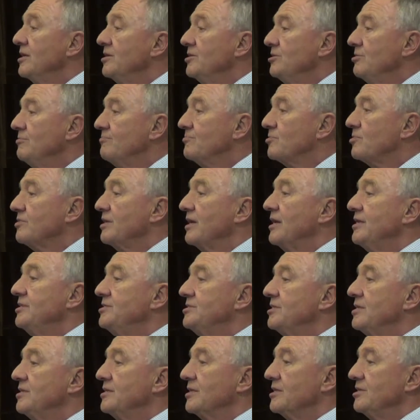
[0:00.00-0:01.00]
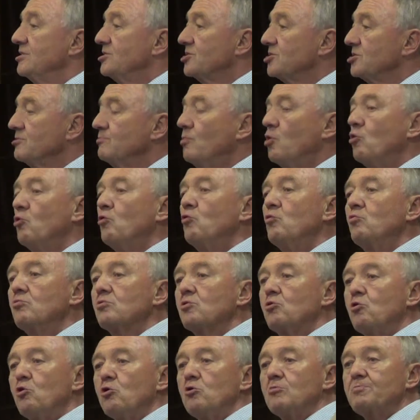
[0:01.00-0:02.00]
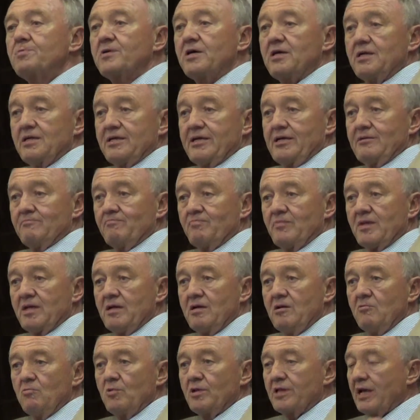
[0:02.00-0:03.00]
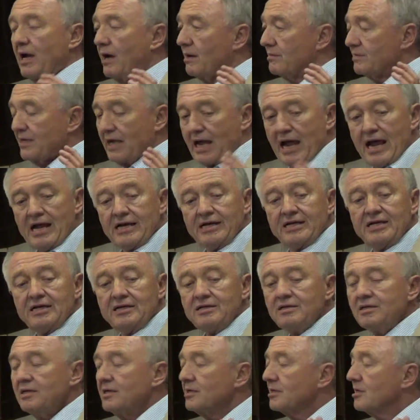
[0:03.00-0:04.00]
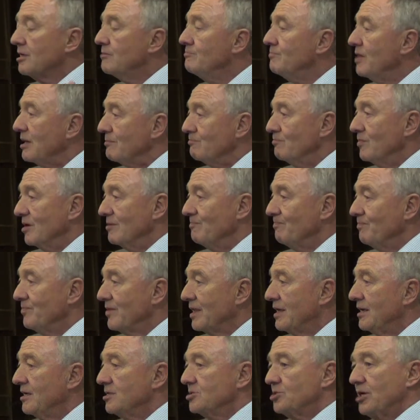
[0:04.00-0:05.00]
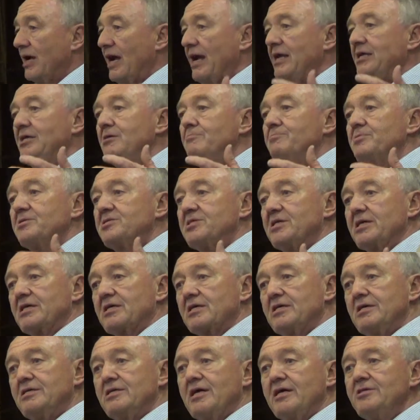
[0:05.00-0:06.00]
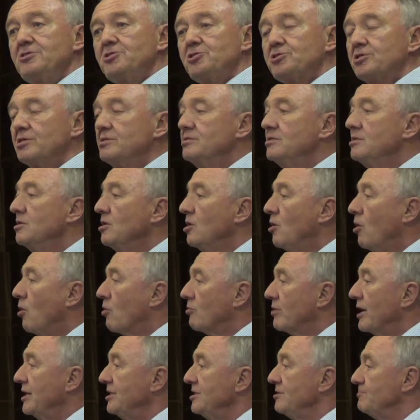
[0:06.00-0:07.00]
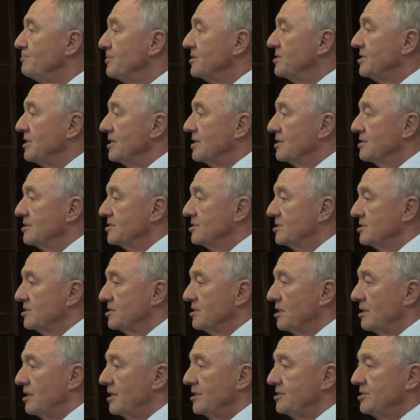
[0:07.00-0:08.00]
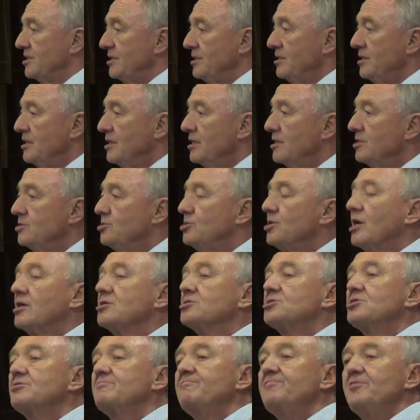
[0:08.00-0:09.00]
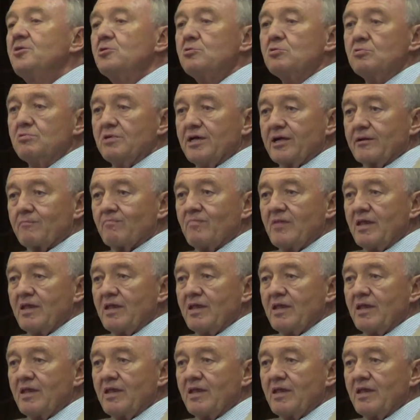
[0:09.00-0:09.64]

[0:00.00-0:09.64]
you've created a small corporate elite without any commitment to any particular nation or any particular society, just fueling